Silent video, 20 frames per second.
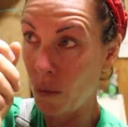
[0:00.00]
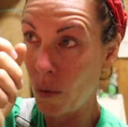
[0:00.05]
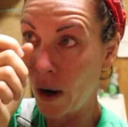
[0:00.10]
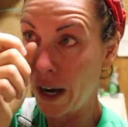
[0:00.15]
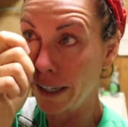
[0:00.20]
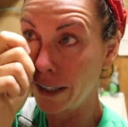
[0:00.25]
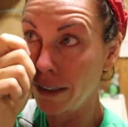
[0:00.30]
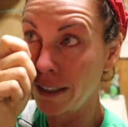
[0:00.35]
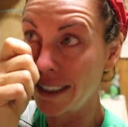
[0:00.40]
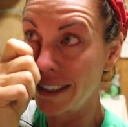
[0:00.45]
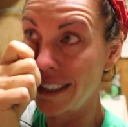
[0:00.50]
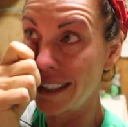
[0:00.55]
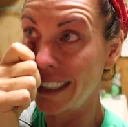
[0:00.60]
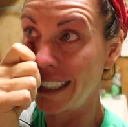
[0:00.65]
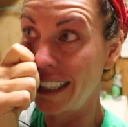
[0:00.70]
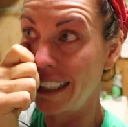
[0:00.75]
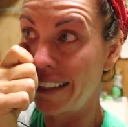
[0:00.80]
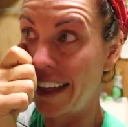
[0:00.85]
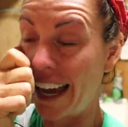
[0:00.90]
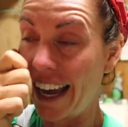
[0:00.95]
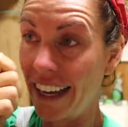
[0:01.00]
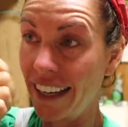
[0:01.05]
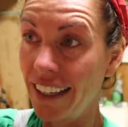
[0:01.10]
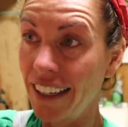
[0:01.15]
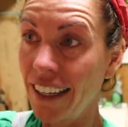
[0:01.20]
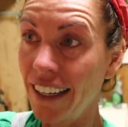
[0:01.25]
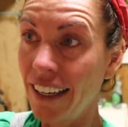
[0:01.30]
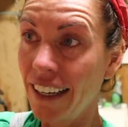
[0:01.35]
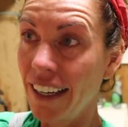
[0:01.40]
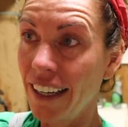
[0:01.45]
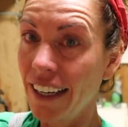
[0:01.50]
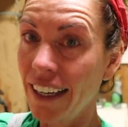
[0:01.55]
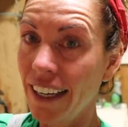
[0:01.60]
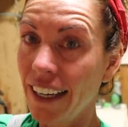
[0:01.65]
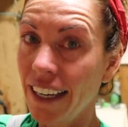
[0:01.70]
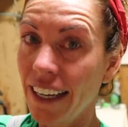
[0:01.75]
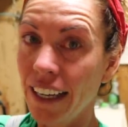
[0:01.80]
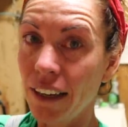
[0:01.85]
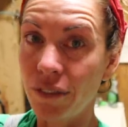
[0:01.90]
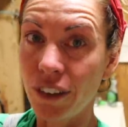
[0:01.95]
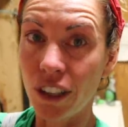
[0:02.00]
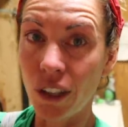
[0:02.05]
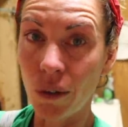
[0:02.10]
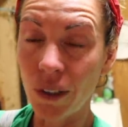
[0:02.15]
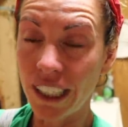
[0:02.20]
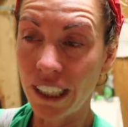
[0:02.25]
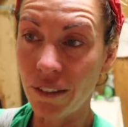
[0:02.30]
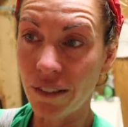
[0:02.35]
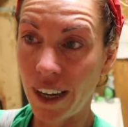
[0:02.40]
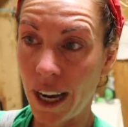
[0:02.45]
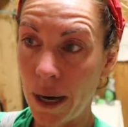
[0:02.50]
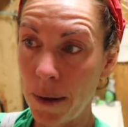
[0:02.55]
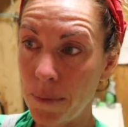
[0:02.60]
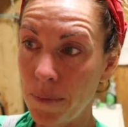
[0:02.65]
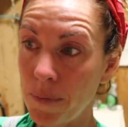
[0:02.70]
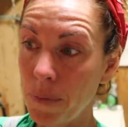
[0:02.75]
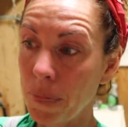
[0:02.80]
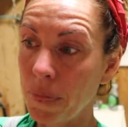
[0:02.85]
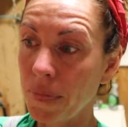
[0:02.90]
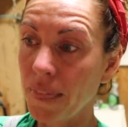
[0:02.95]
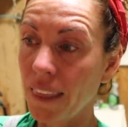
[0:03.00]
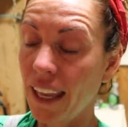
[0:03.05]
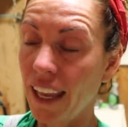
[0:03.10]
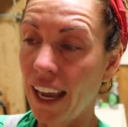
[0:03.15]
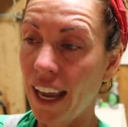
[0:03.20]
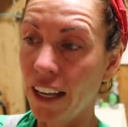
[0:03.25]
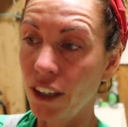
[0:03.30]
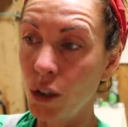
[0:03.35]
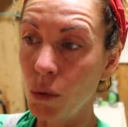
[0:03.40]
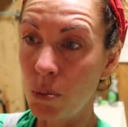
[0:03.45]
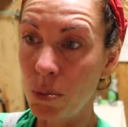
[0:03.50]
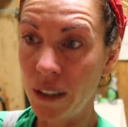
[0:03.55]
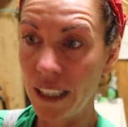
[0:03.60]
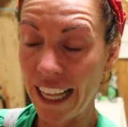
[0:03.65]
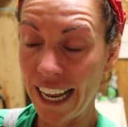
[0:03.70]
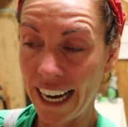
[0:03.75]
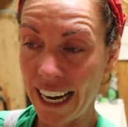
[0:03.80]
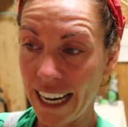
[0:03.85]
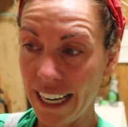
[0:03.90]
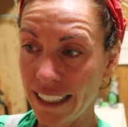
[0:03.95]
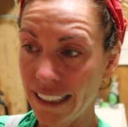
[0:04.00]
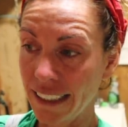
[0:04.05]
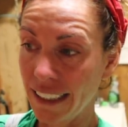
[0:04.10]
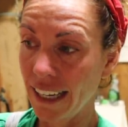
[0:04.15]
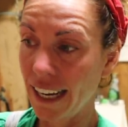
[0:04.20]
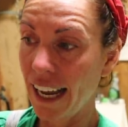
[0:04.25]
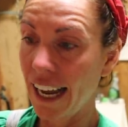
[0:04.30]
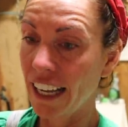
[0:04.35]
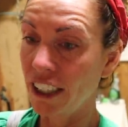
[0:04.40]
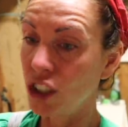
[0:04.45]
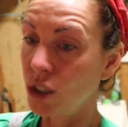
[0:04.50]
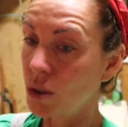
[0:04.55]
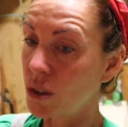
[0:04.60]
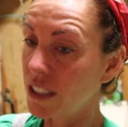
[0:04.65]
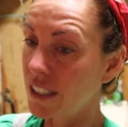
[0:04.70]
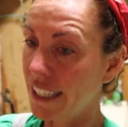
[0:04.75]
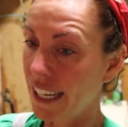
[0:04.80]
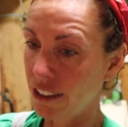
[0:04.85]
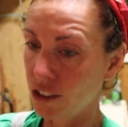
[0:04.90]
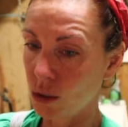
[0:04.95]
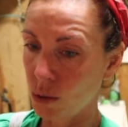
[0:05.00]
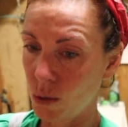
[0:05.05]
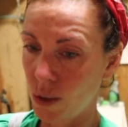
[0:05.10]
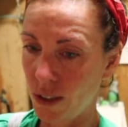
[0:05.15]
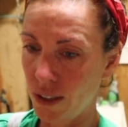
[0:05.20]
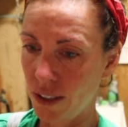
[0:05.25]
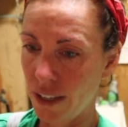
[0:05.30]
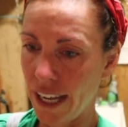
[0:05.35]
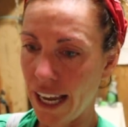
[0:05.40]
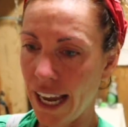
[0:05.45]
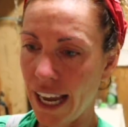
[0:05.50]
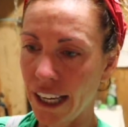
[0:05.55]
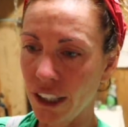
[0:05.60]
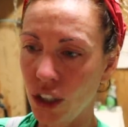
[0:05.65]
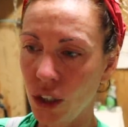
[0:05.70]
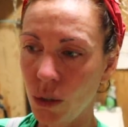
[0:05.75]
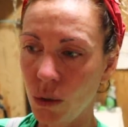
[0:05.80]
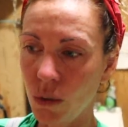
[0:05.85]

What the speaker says: I want you to see that if you don't give up and you plan and you schedule and